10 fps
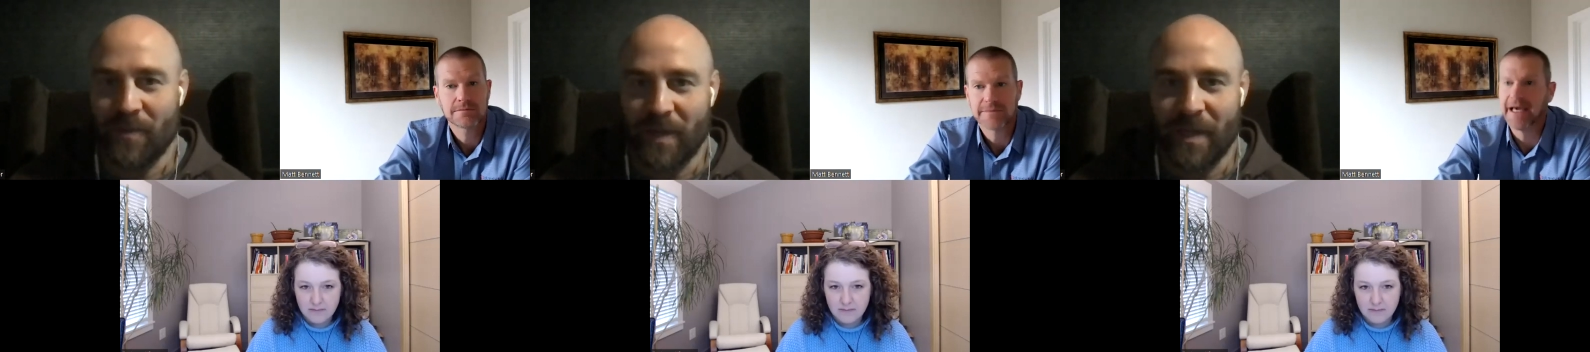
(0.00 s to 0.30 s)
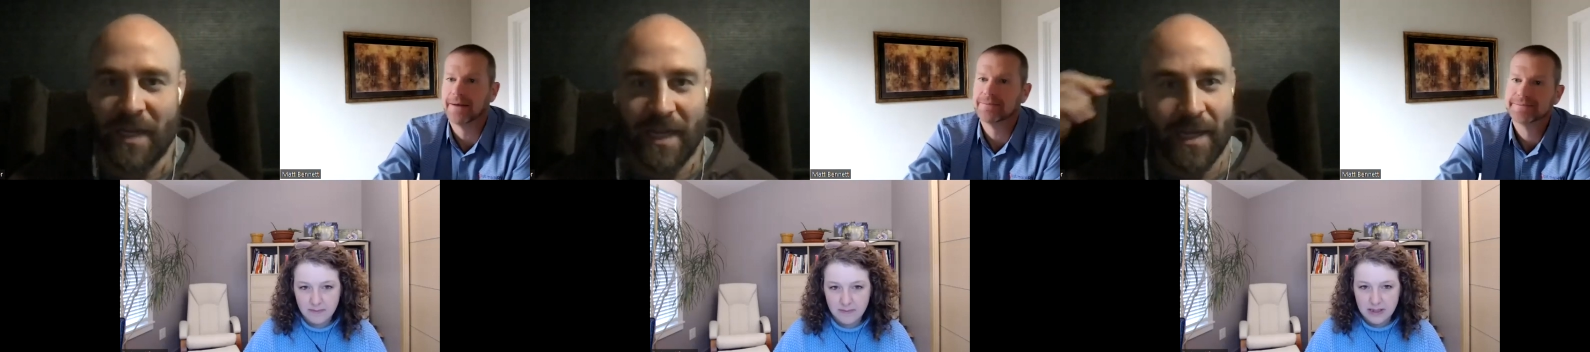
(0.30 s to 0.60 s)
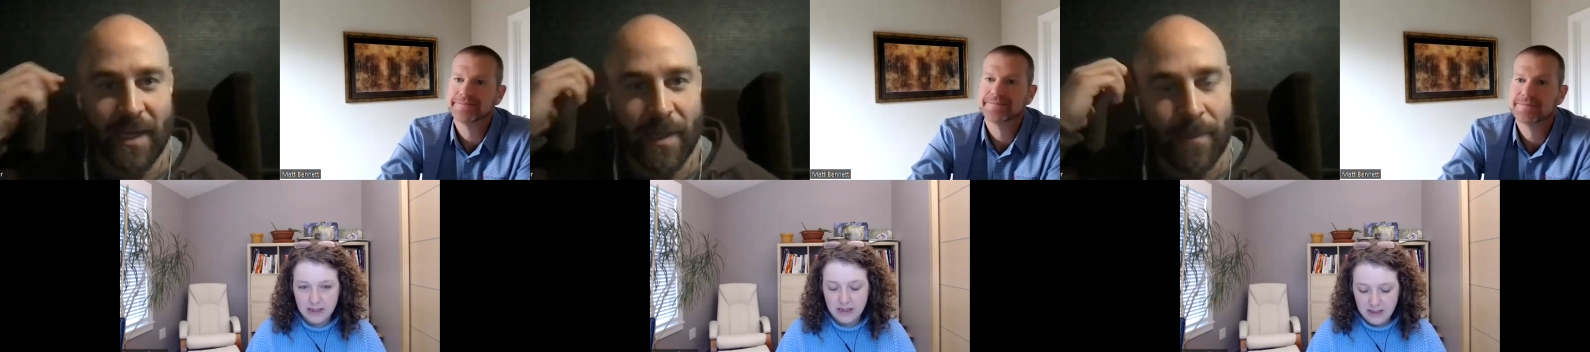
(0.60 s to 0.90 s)
Speaker 1: with, right?
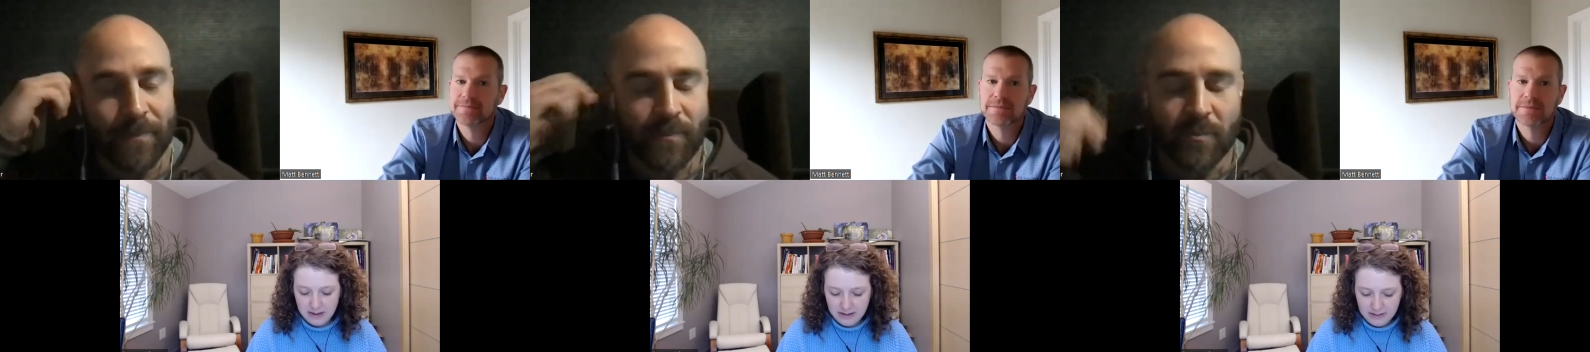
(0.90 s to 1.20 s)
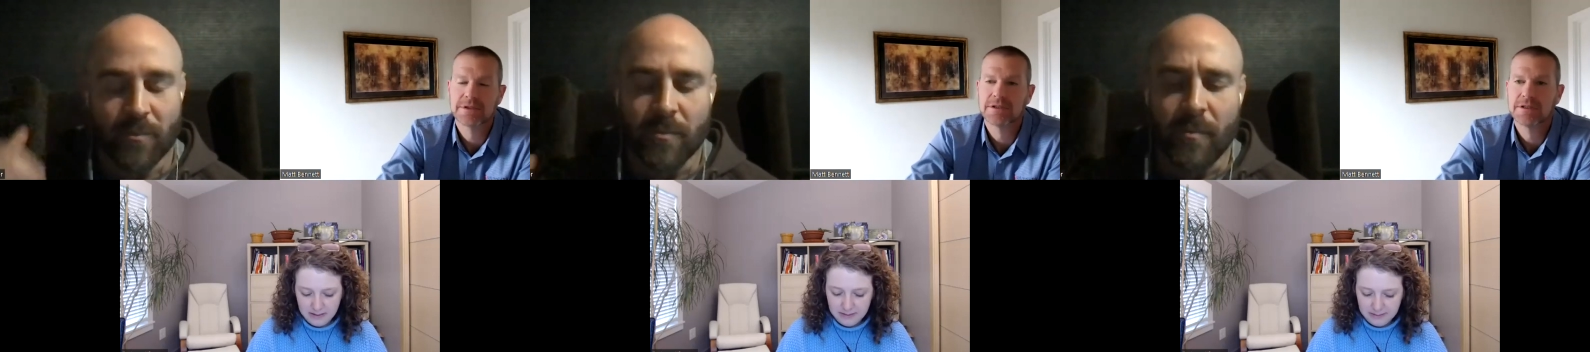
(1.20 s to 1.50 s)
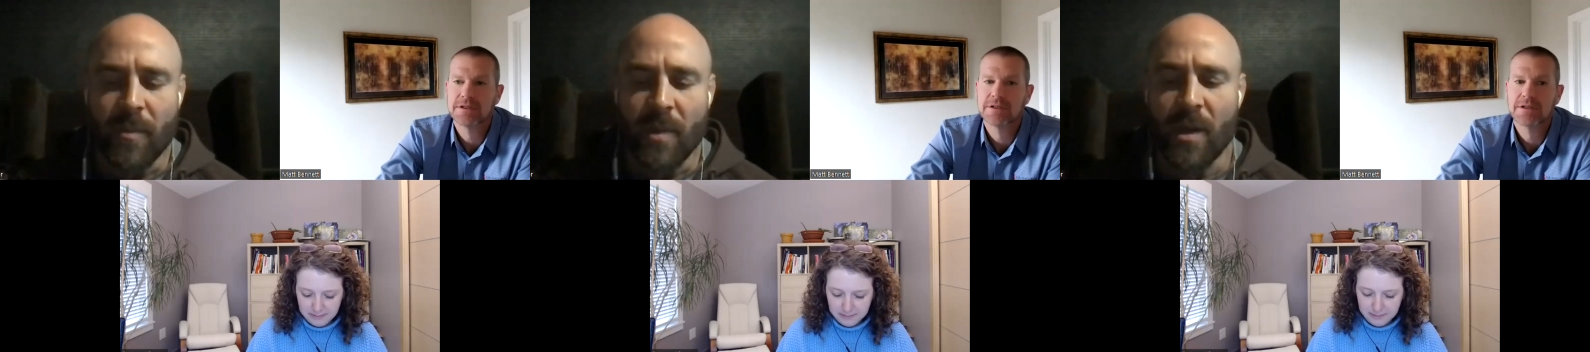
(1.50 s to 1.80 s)
Yeah.
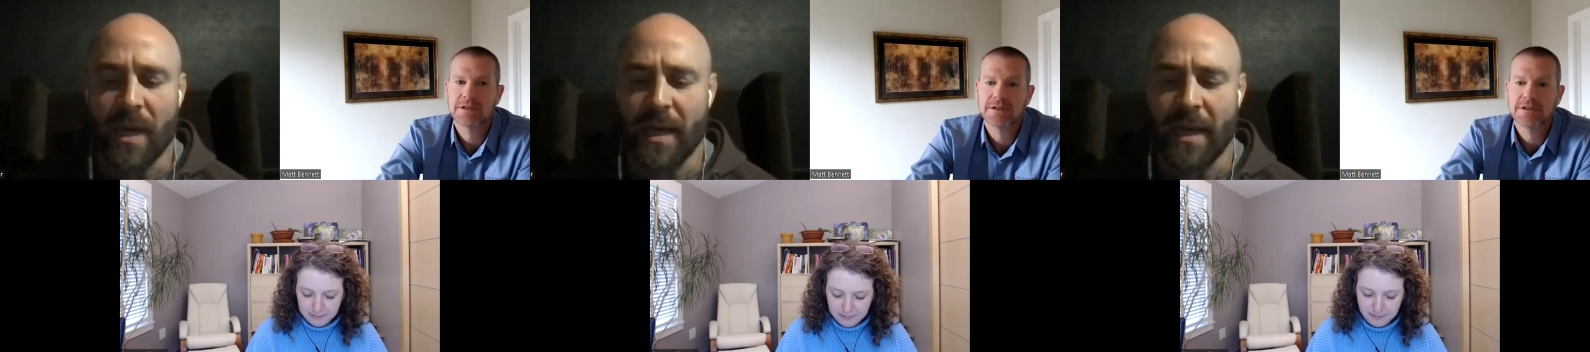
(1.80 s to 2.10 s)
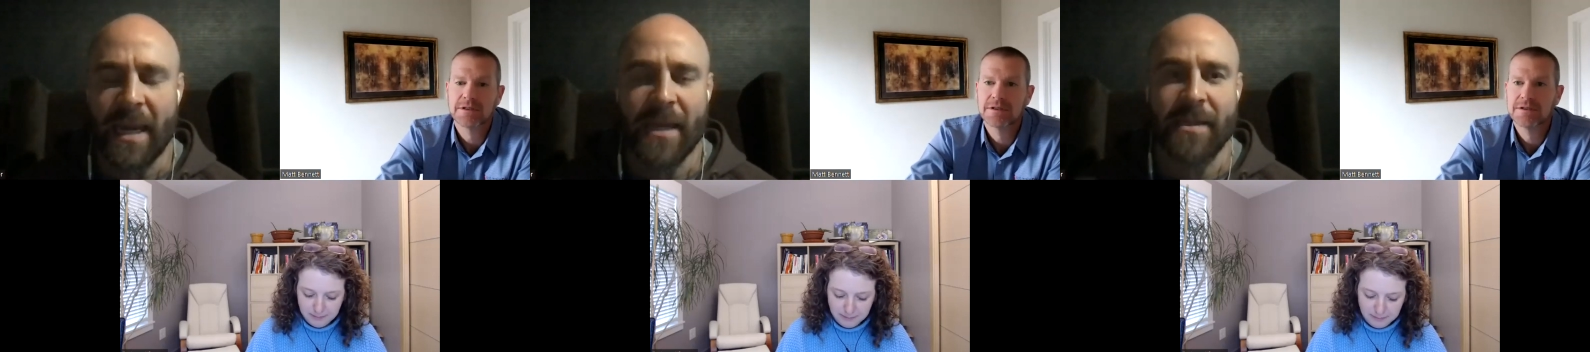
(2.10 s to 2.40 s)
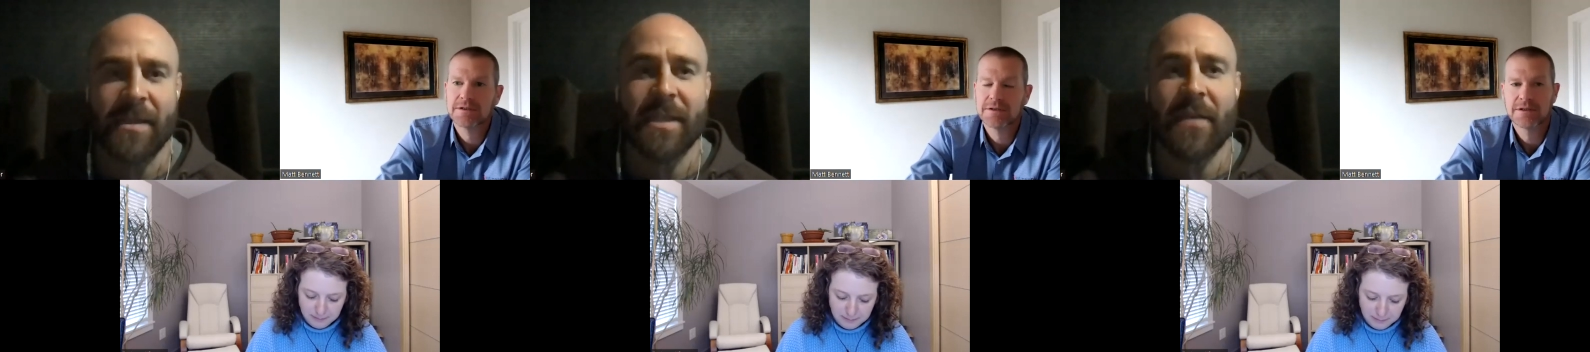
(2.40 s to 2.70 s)

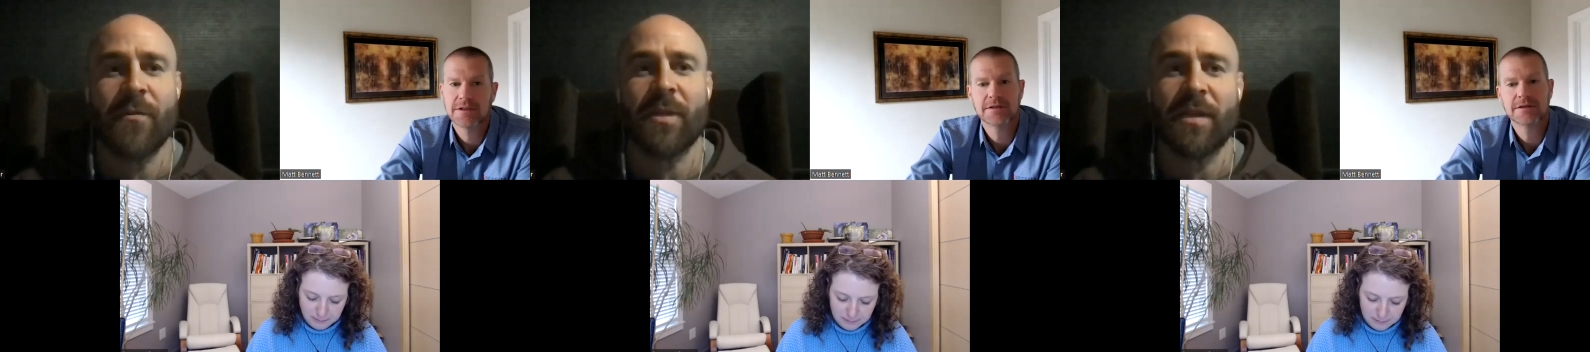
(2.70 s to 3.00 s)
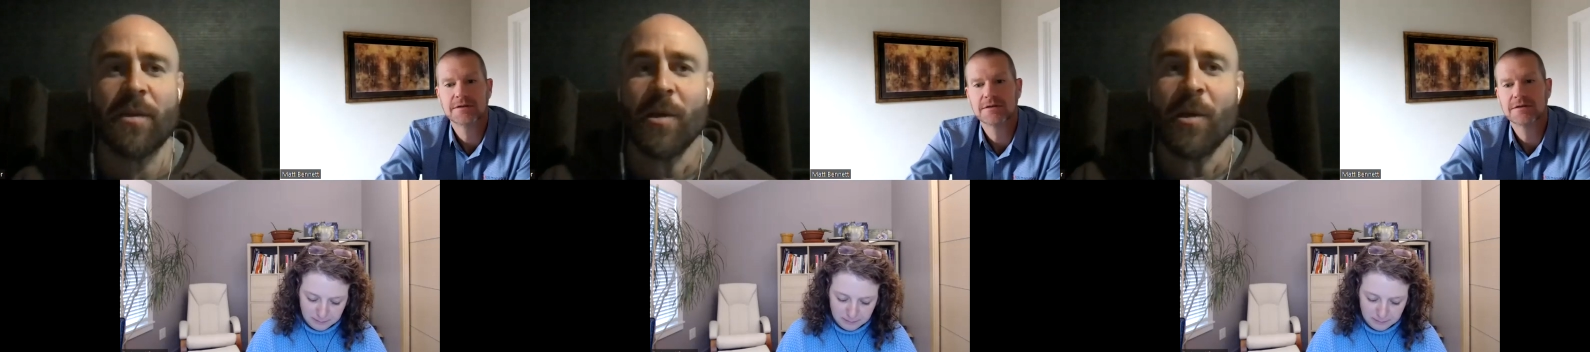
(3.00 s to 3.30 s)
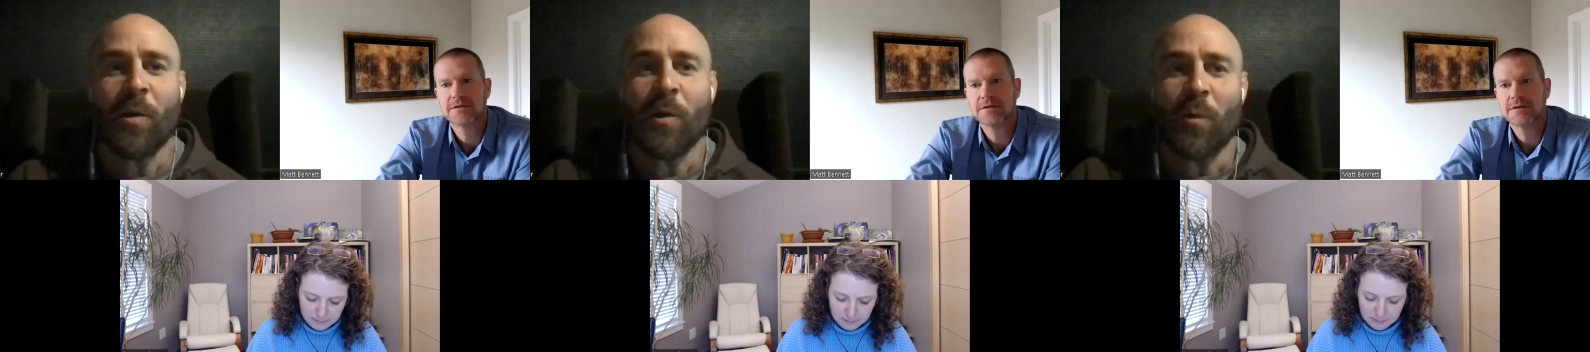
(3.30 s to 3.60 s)
And definitely,
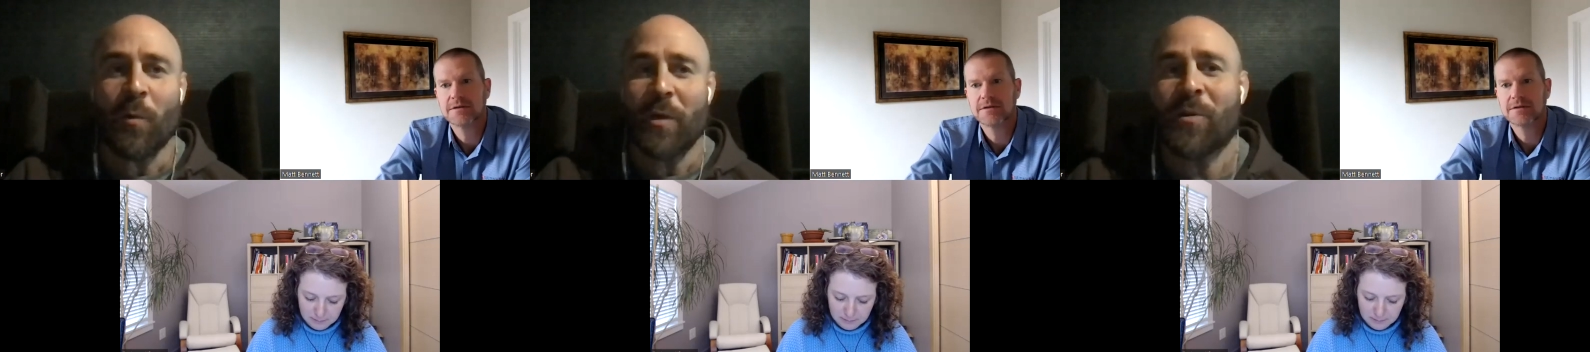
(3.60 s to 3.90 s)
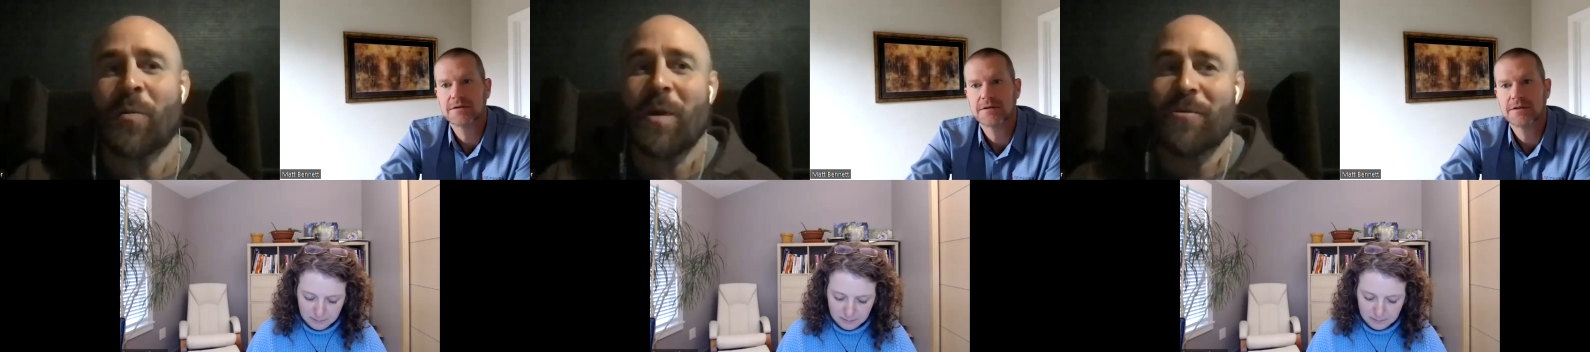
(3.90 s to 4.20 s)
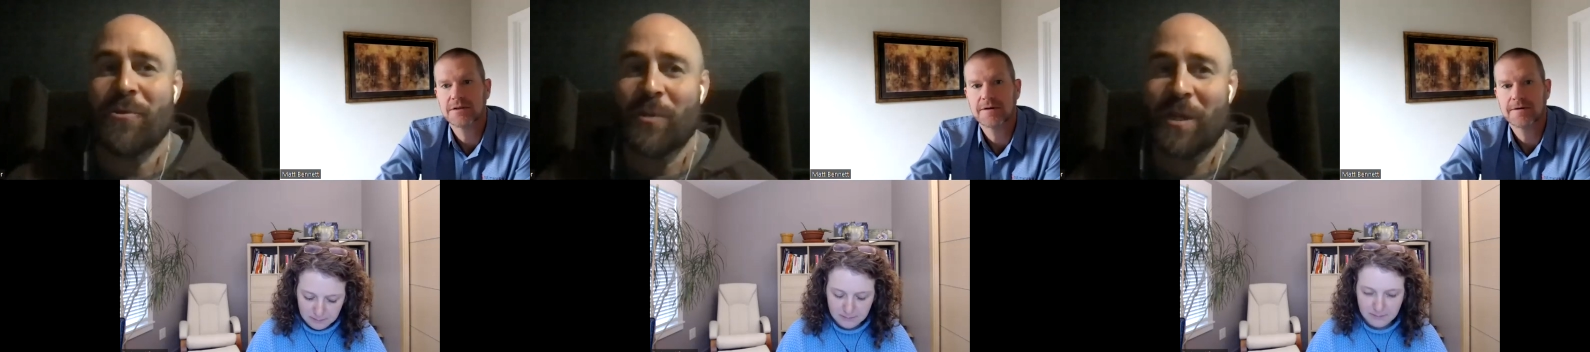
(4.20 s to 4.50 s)
we don't go
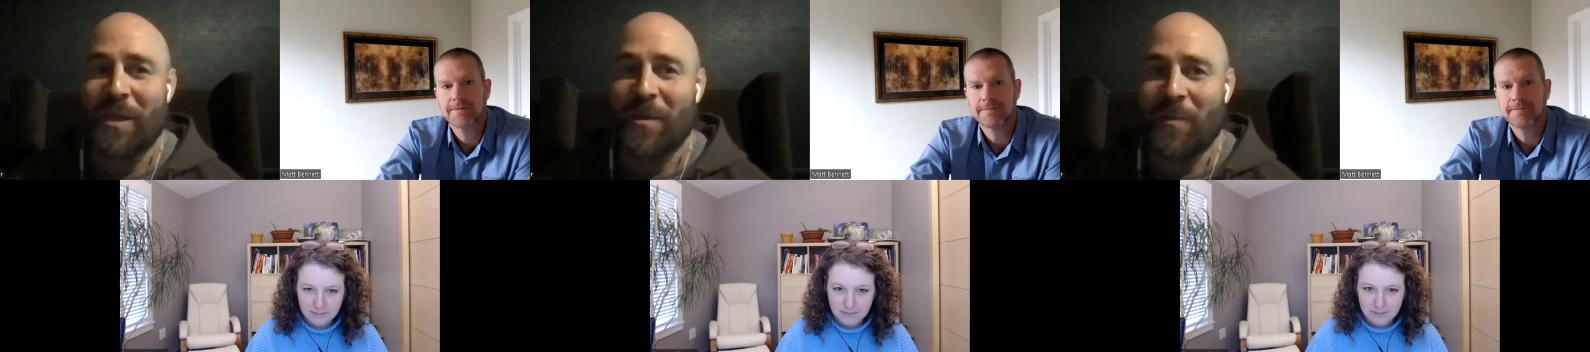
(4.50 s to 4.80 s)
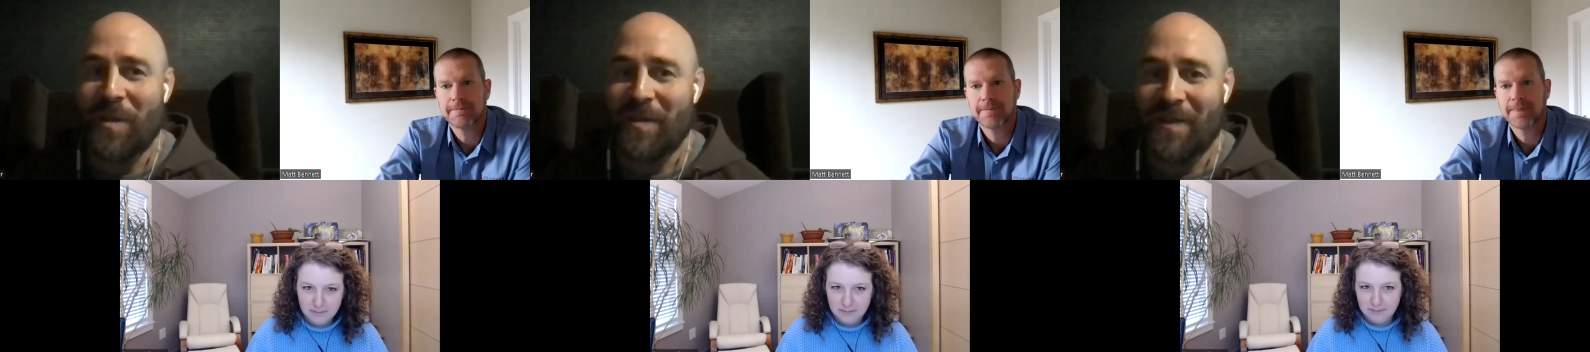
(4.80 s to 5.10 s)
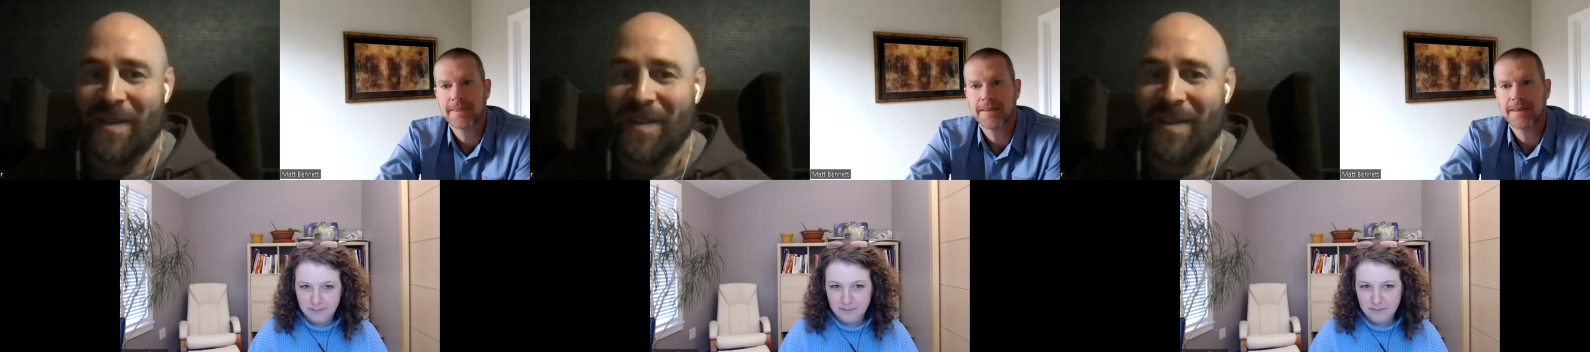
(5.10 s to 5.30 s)
out drinking with